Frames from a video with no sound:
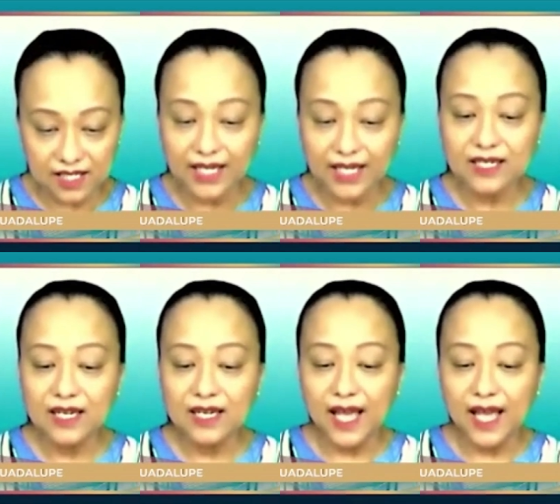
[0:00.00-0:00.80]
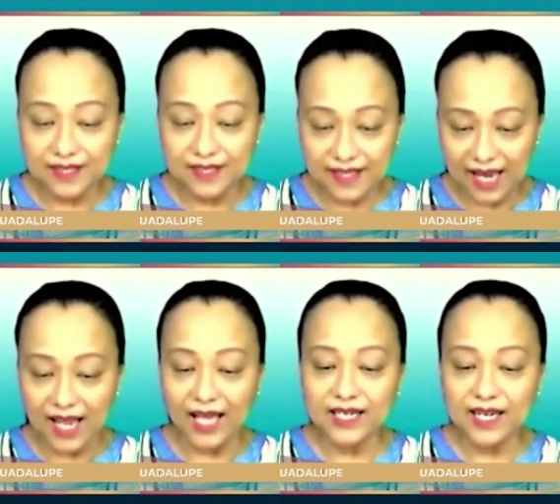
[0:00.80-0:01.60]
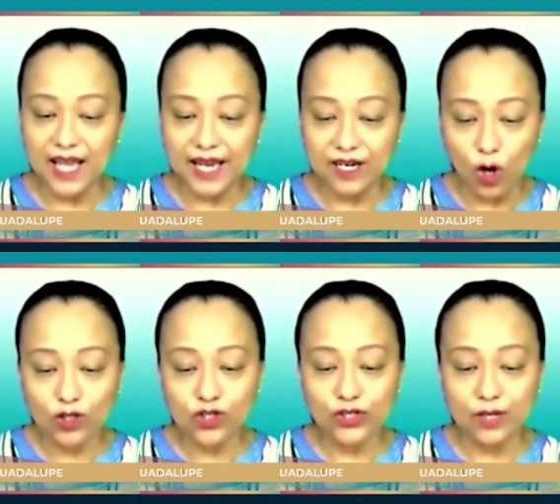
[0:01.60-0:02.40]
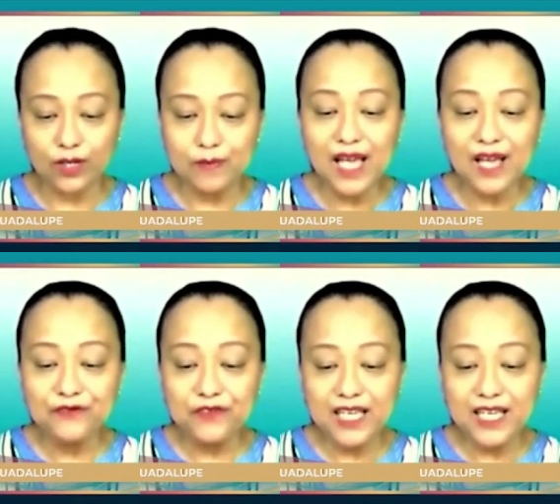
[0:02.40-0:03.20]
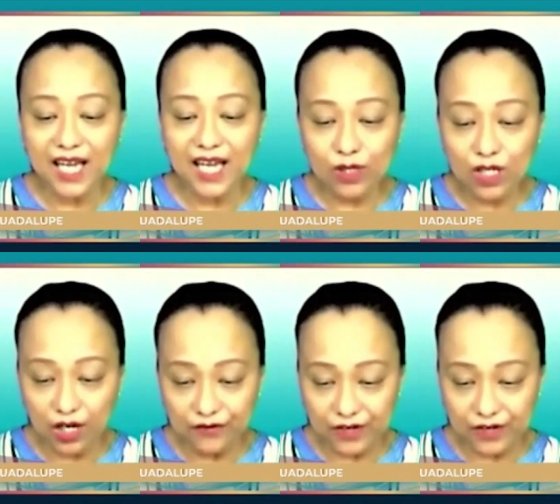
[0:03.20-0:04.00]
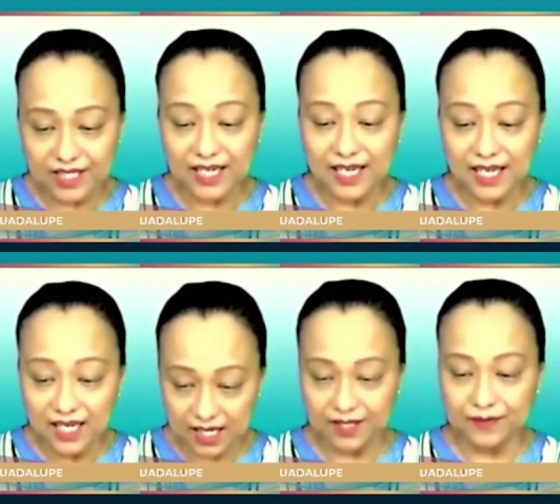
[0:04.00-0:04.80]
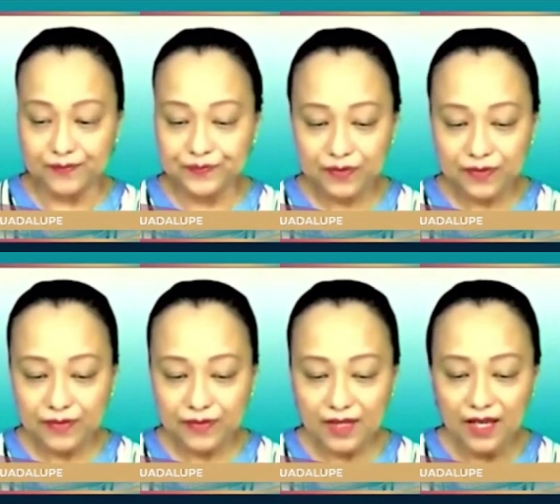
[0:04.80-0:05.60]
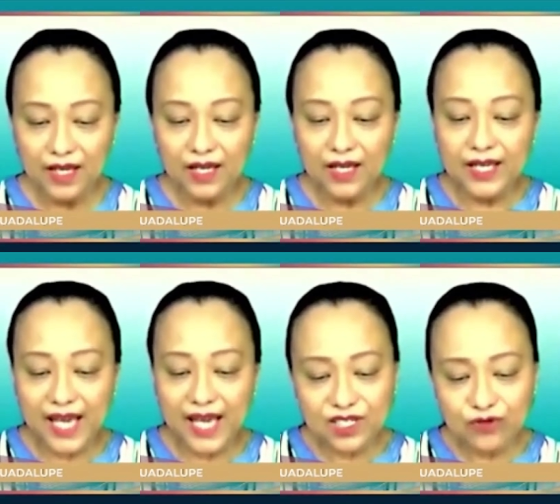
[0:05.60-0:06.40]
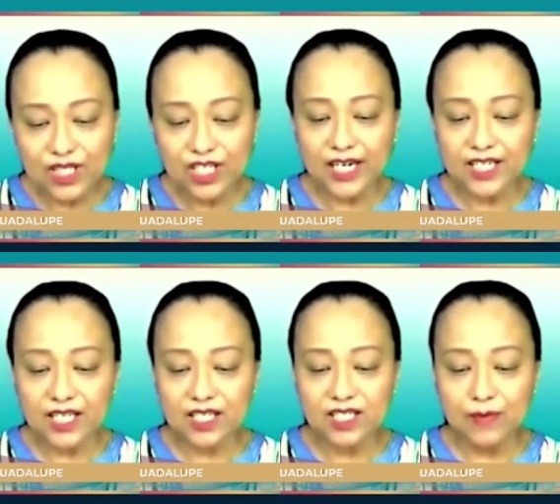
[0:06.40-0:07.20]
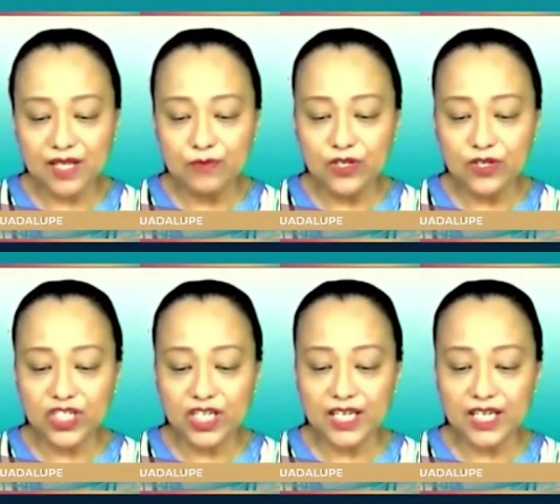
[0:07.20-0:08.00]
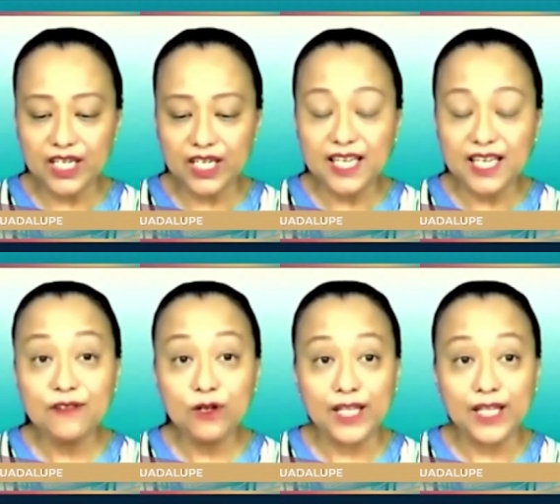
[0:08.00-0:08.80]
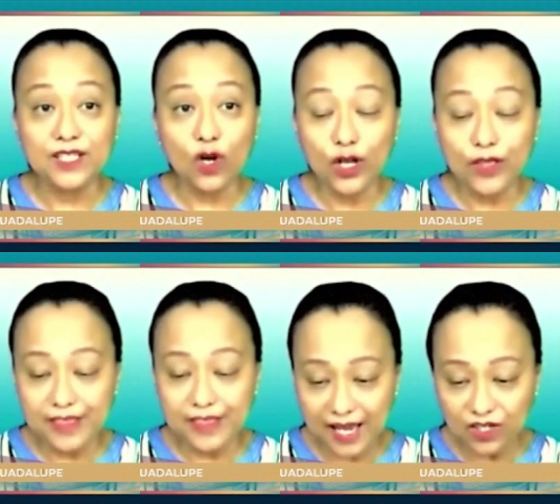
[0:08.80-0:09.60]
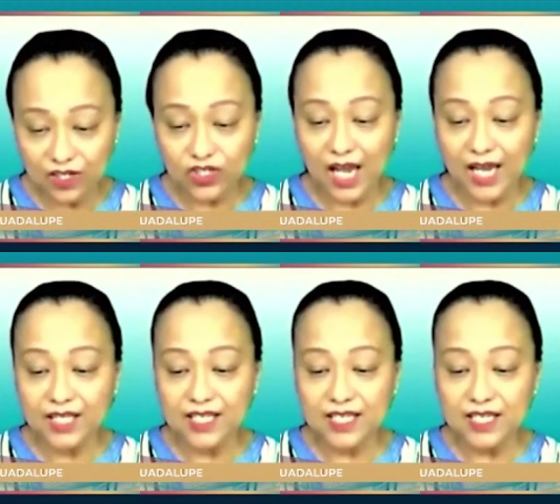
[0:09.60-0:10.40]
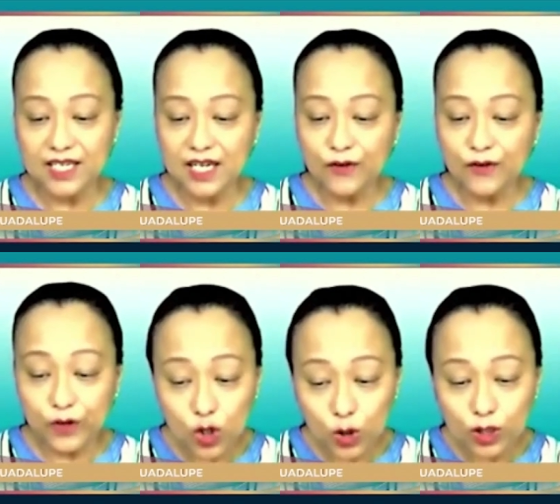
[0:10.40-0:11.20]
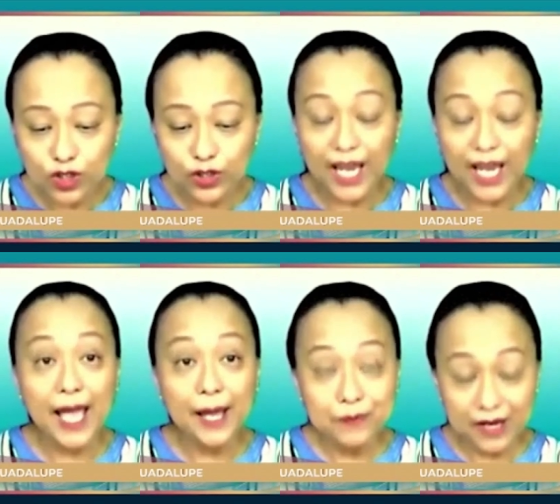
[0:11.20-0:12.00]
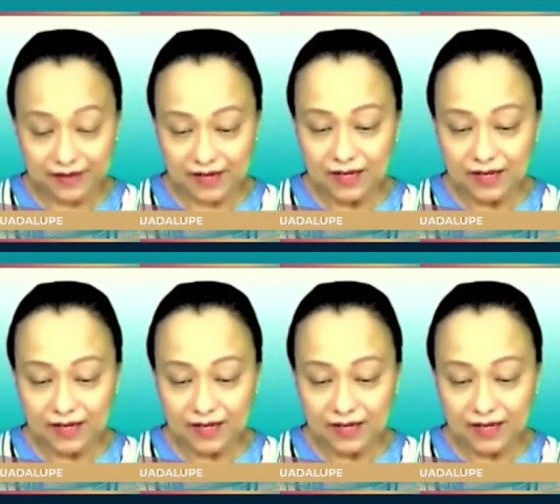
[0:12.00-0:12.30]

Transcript: and Thailand, and also the B F E Annual Conference in England. He has written articles about music and its influence on Thai society for culture and empathy,